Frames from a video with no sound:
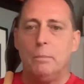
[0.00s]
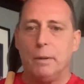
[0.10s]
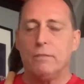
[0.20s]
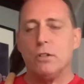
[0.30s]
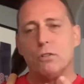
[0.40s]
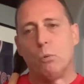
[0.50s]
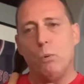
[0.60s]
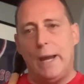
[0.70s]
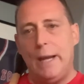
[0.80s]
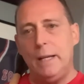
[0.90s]
but if there's a
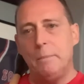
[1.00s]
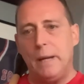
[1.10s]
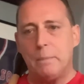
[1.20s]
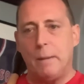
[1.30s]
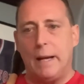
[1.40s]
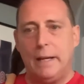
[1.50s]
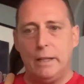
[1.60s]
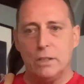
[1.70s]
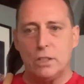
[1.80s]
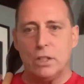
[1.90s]
way to make my
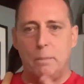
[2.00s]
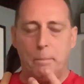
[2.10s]
hitters